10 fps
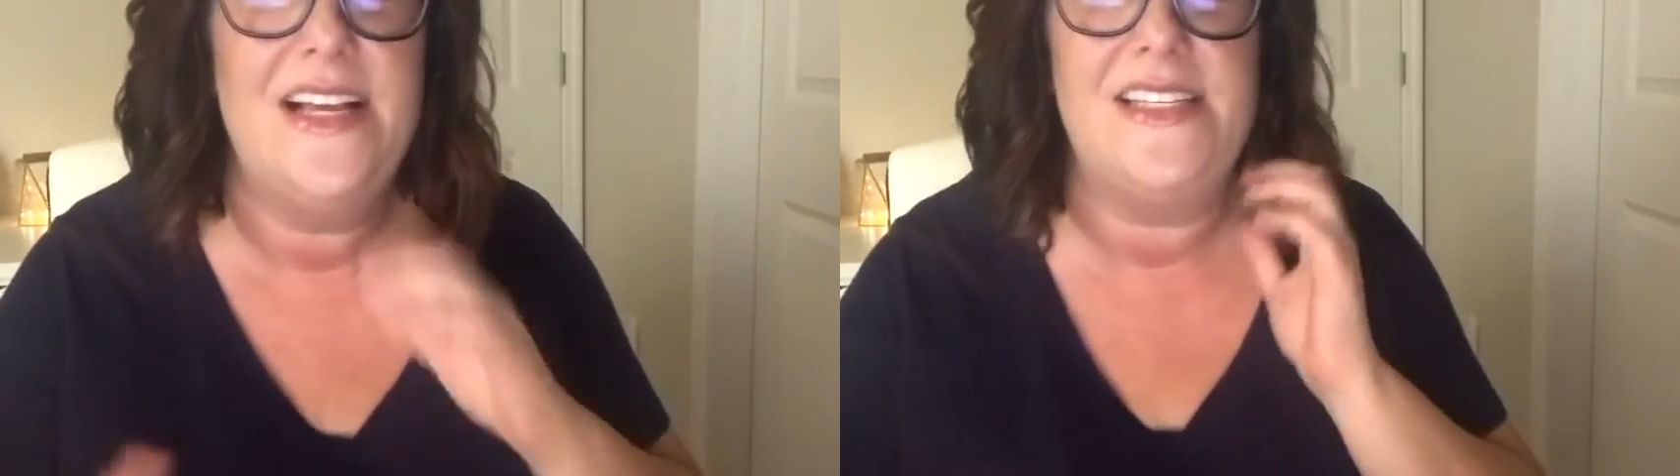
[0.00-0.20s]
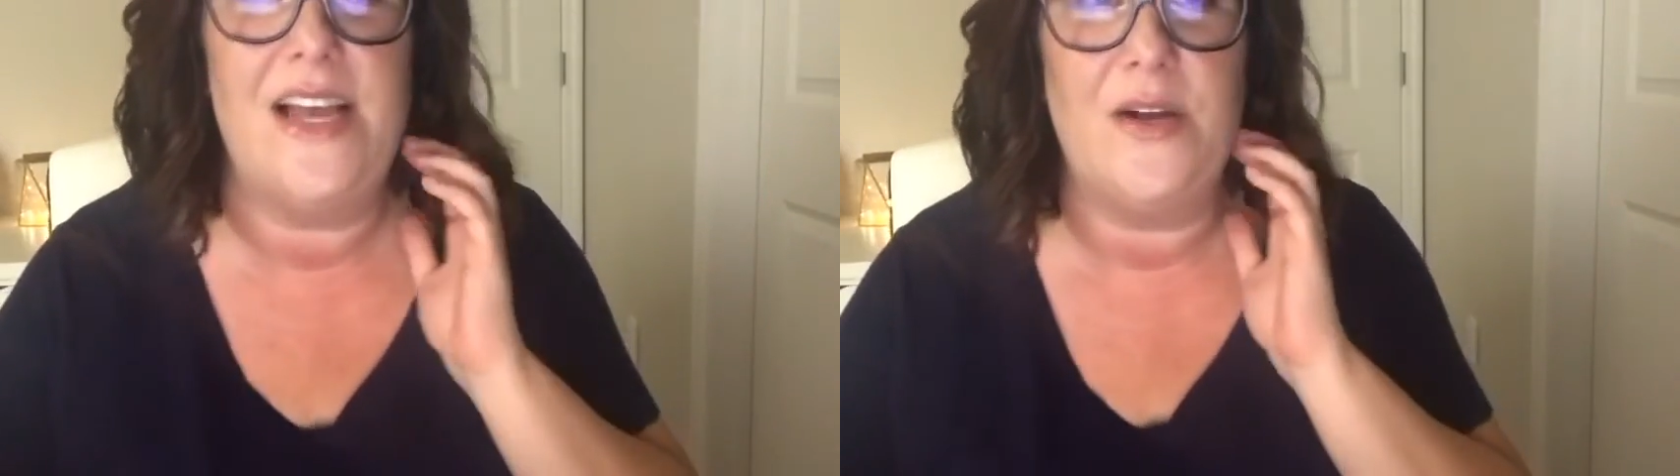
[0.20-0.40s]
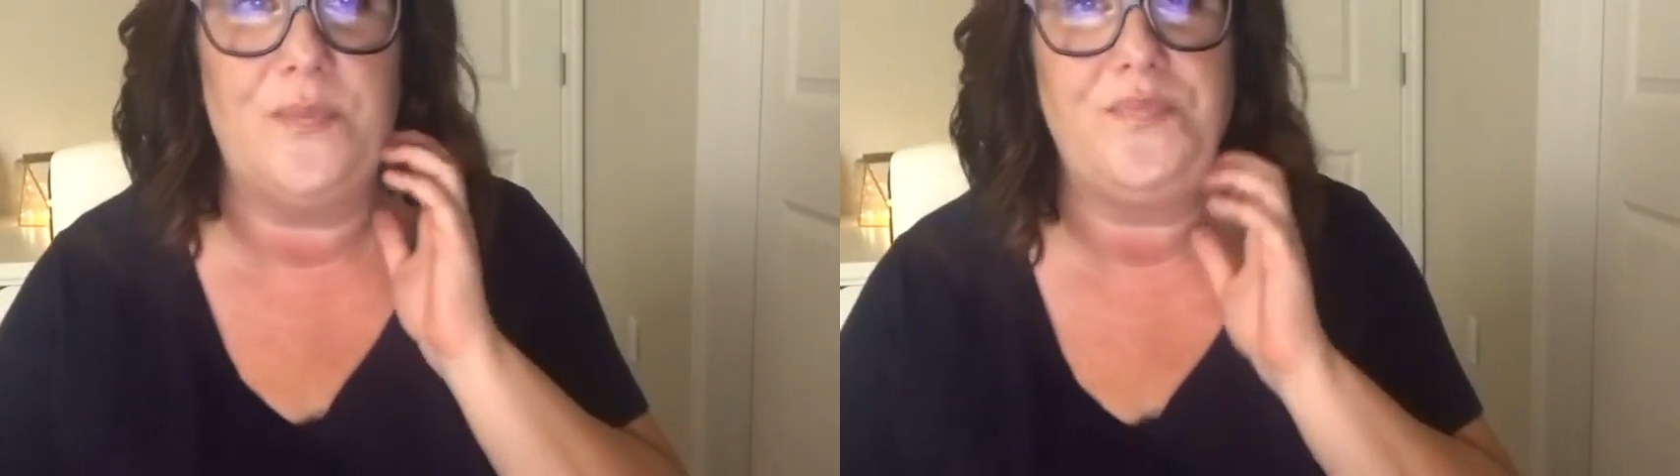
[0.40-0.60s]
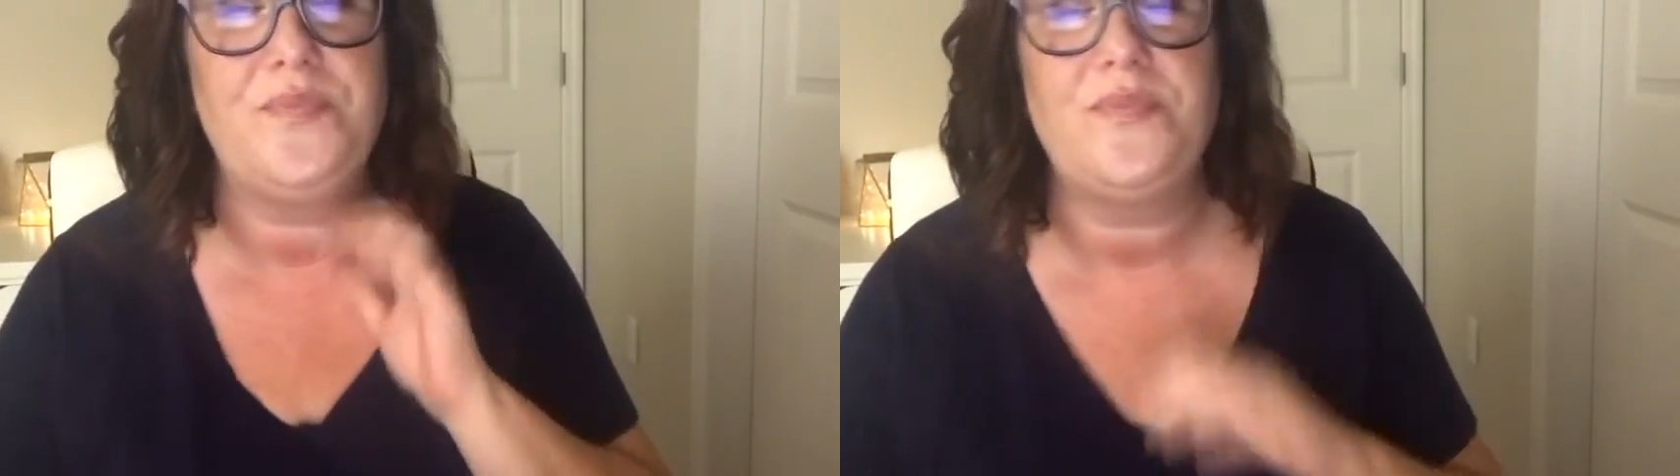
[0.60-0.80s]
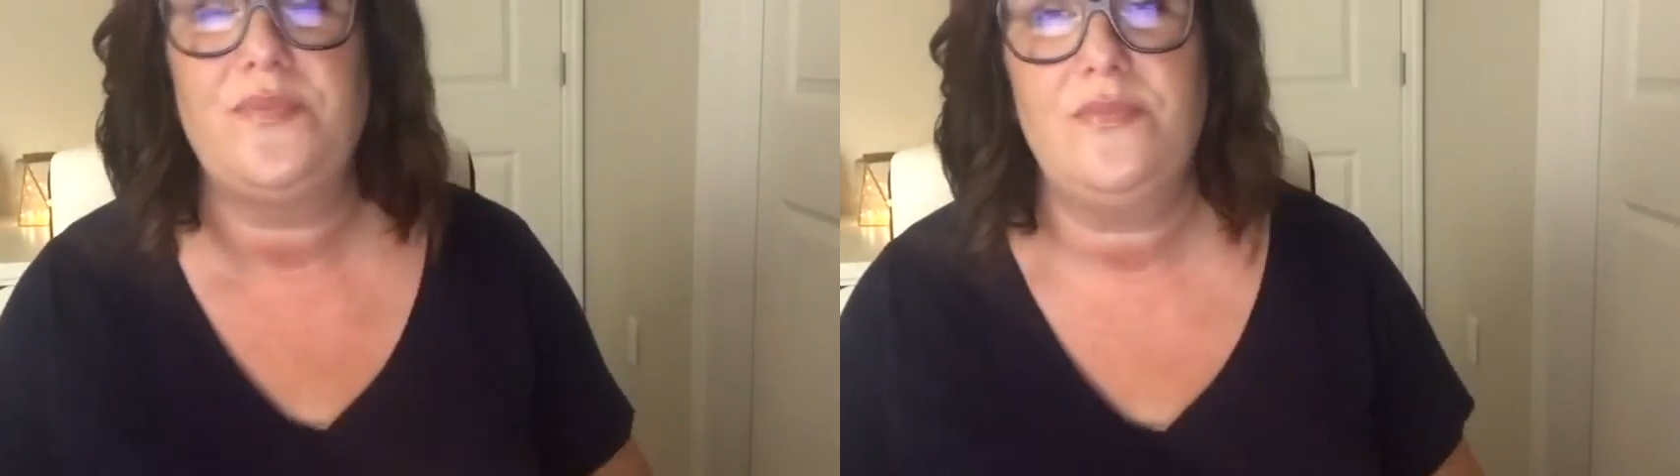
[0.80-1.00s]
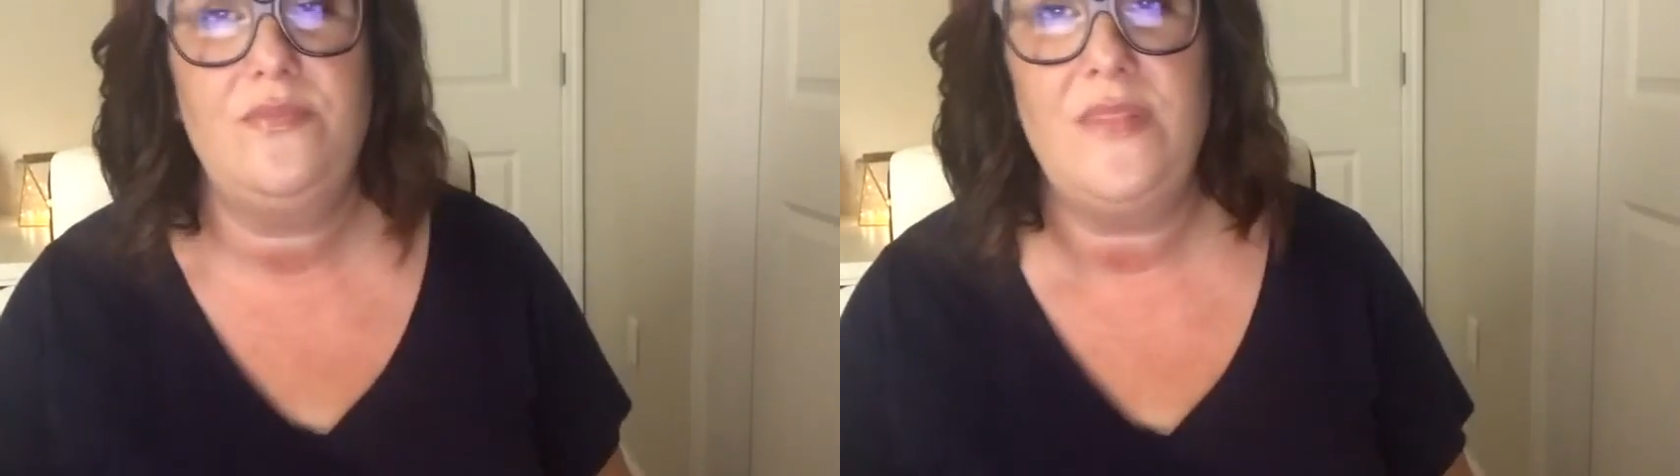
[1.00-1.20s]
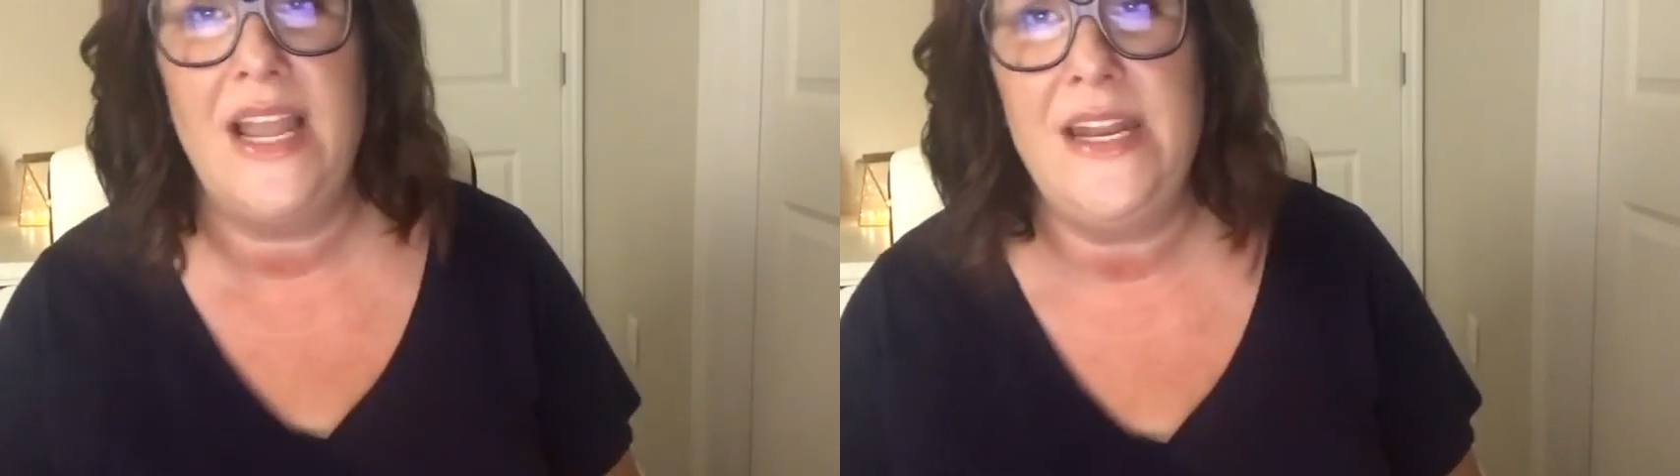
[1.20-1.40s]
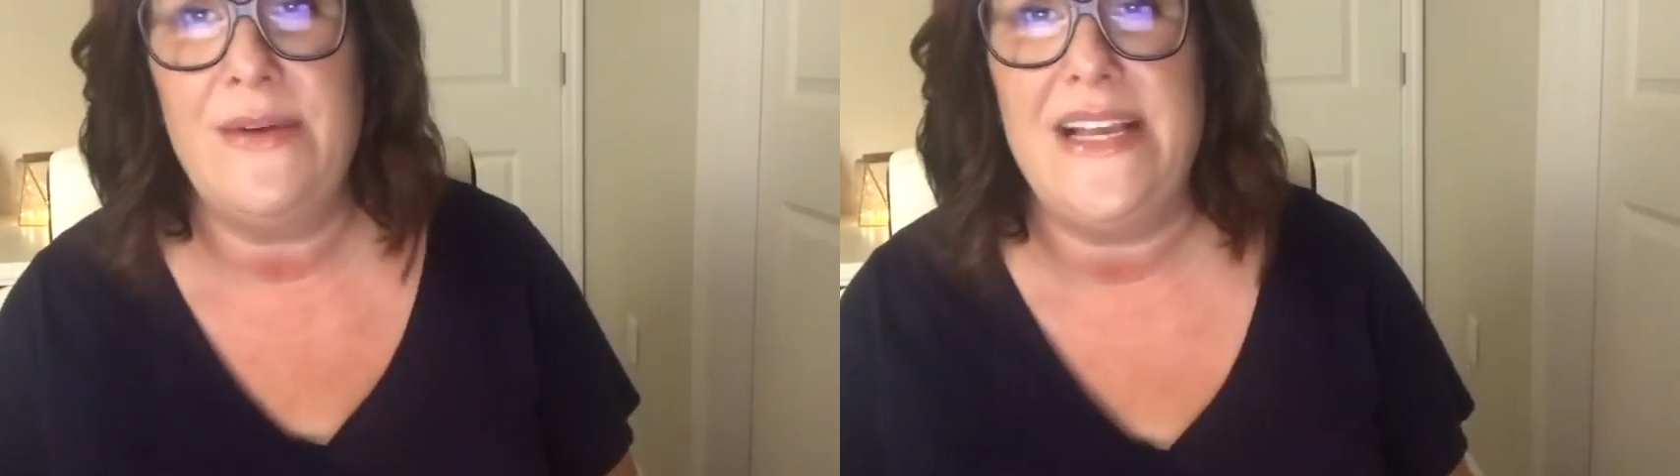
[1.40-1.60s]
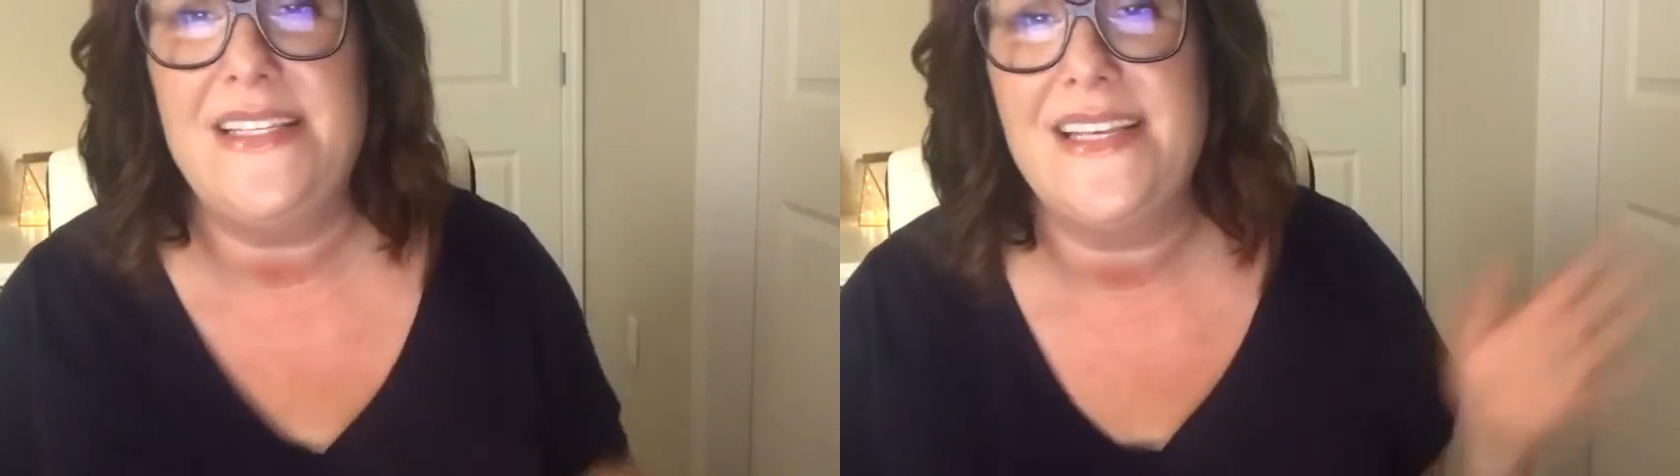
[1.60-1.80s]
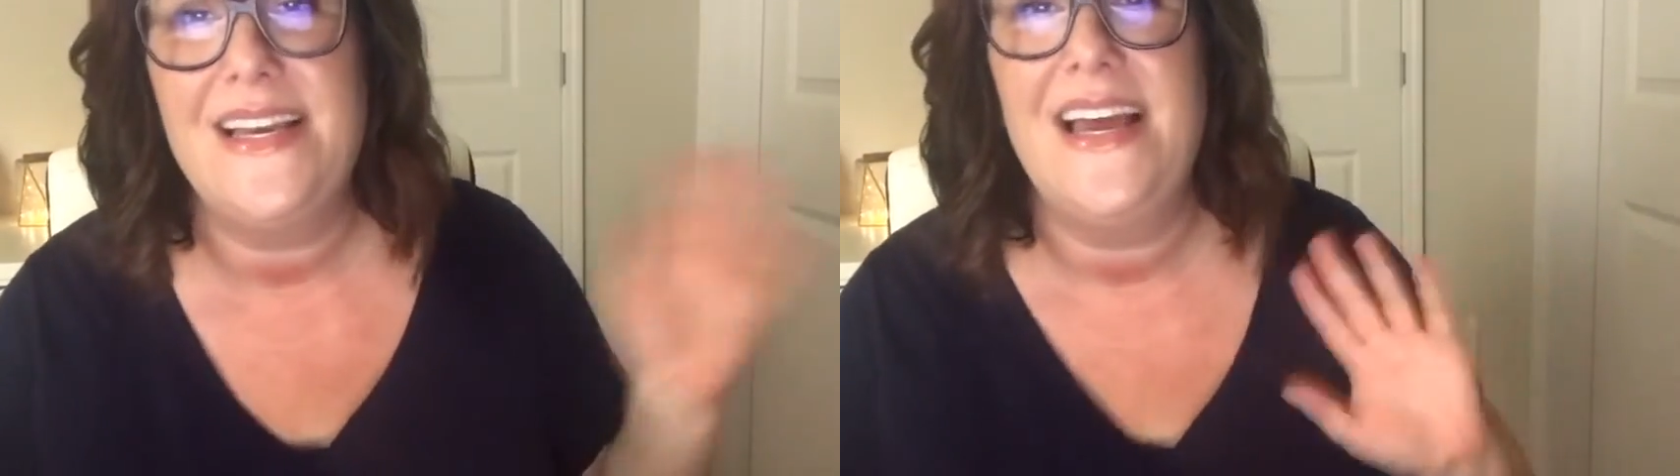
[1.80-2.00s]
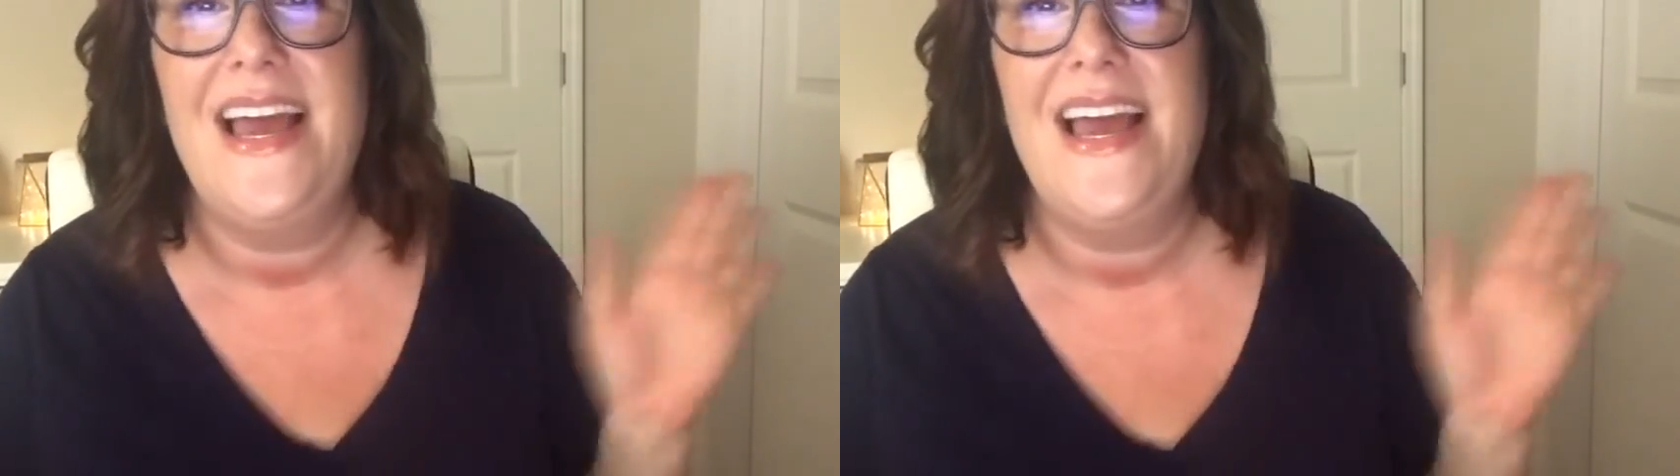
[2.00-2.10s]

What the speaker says: So anyways,